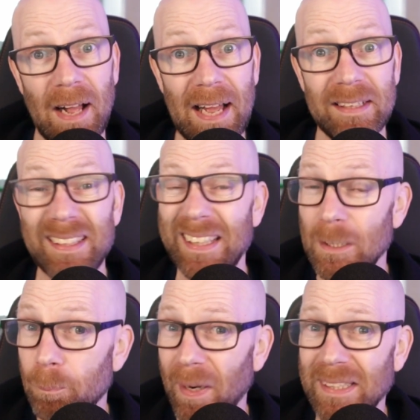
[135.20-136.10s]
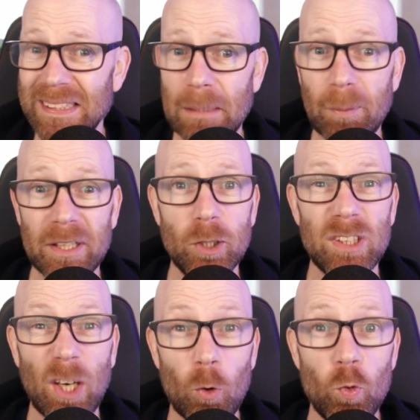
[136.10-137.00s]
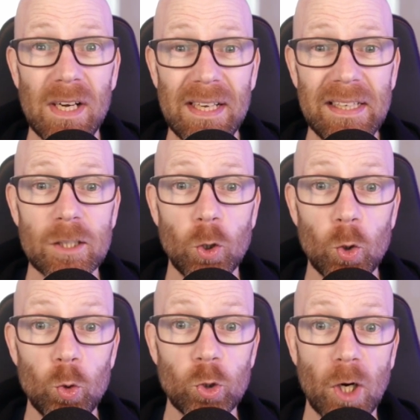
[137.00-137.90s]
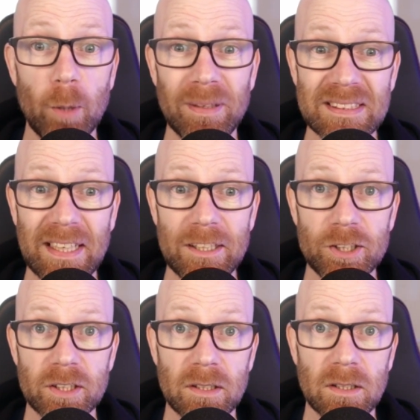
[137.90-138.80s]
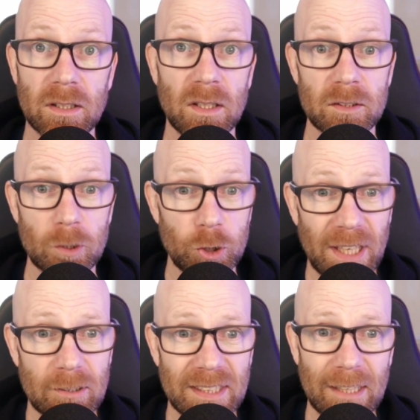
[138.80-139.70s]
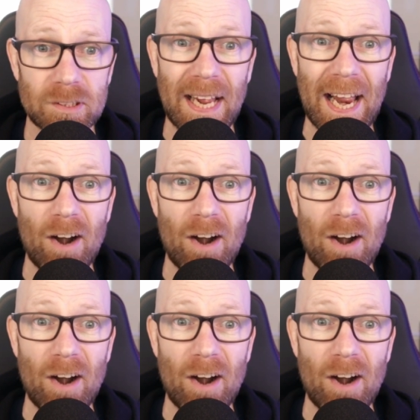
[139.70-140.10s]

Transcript: And it's basically by using a really cool Chrome extension. So shout out to